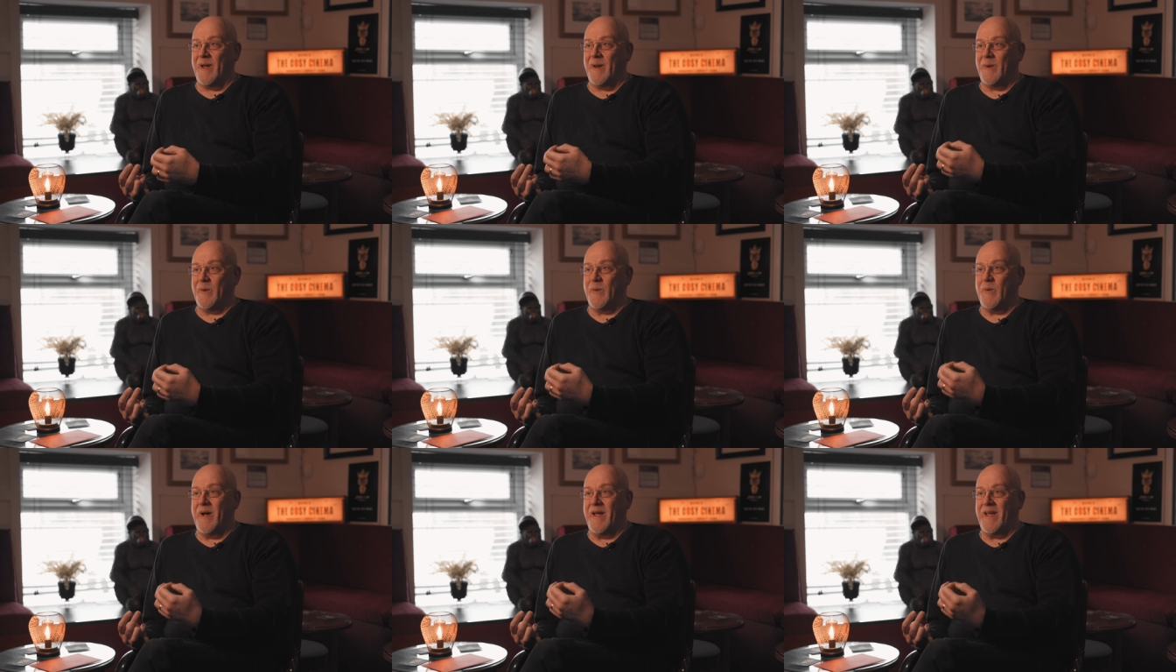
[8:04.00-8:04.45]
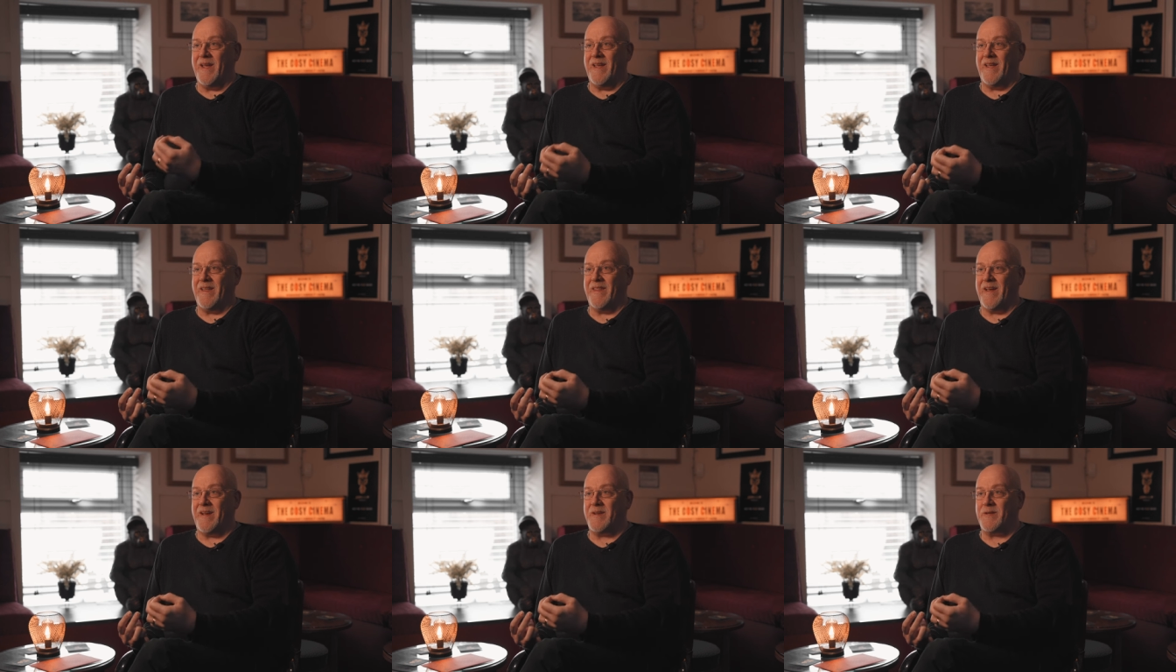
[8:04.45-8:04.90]
in a
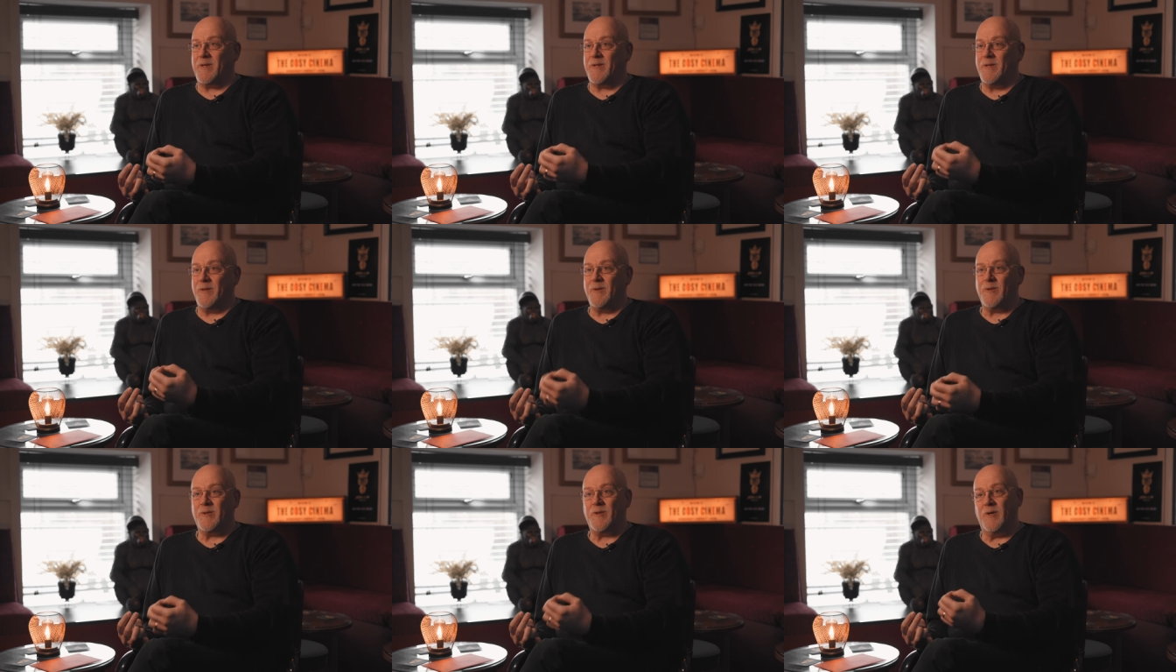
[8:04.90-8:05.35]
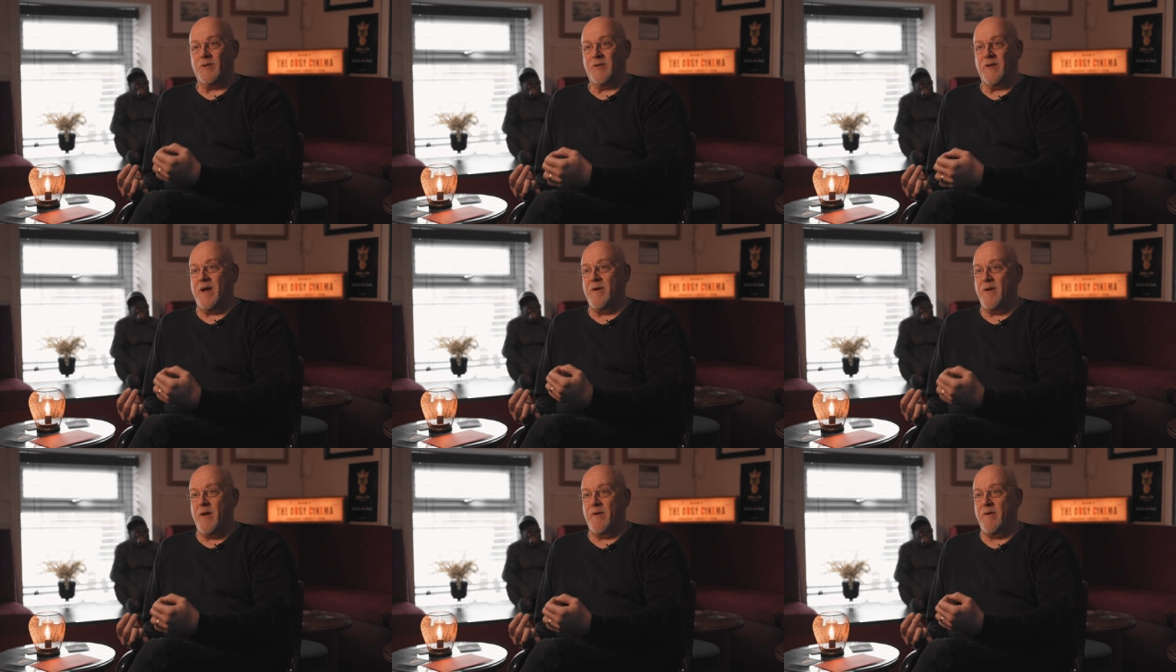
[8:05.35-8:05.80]
way, that still sort
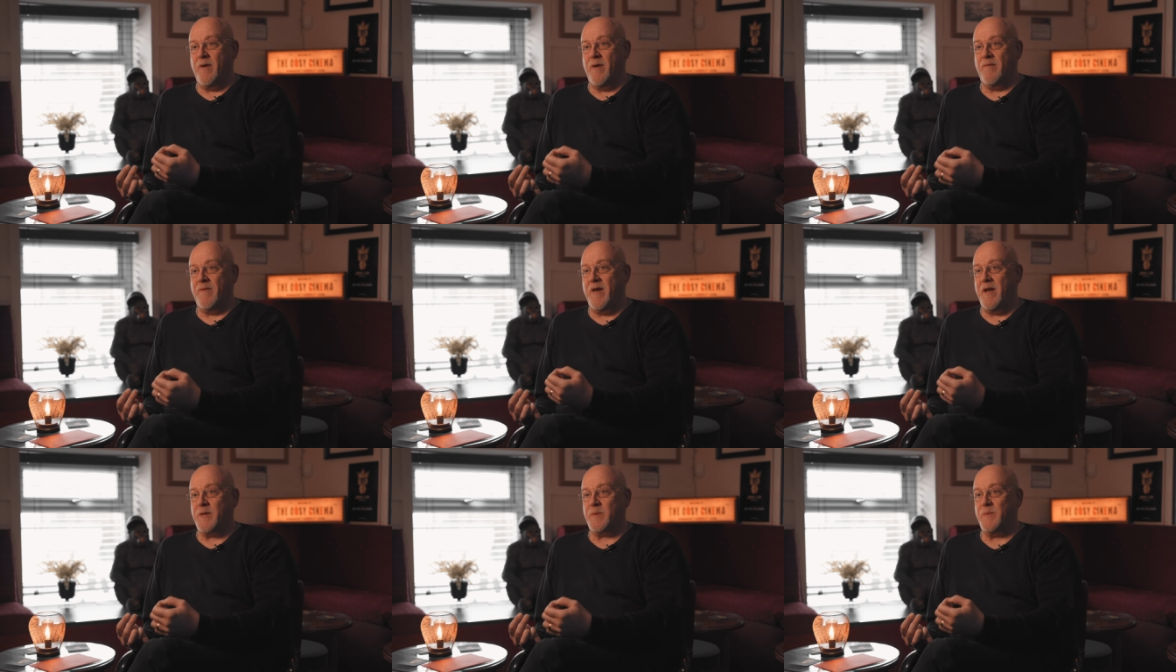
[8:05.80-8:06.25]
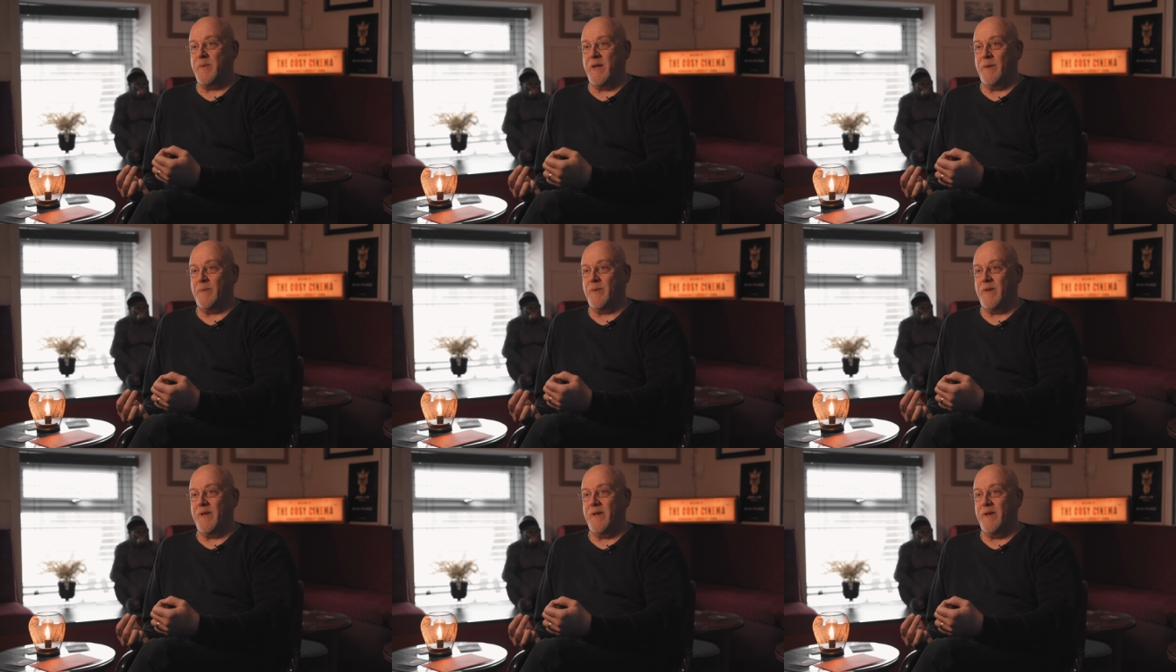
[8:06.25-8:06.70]
of affects
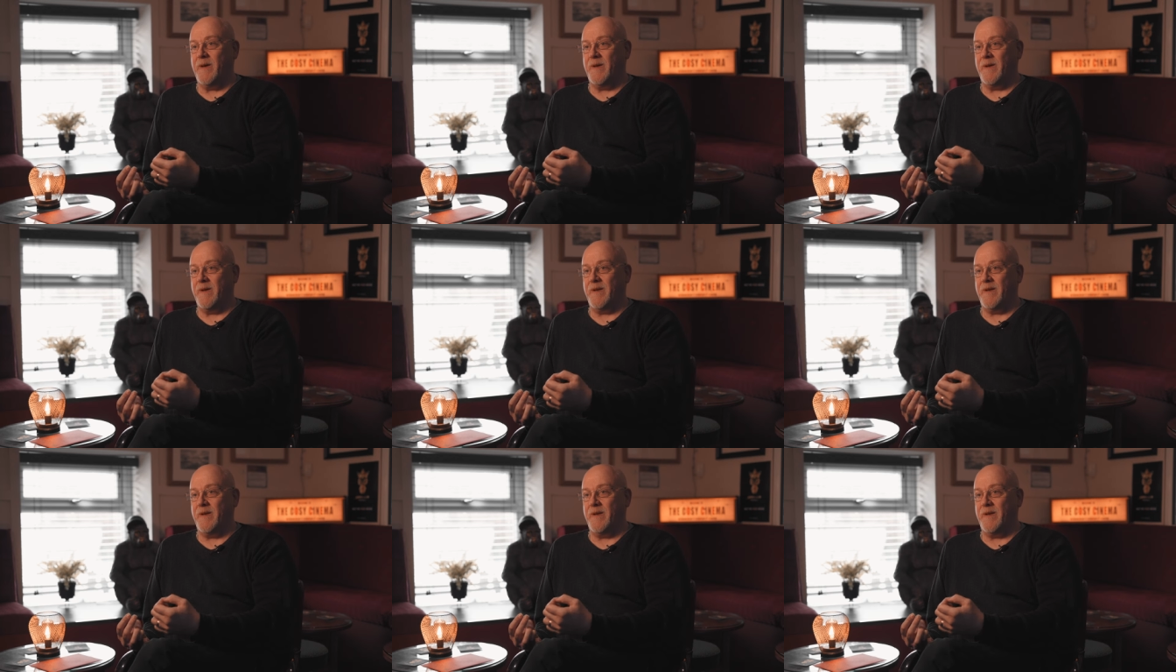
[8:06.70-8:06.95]
people, you know.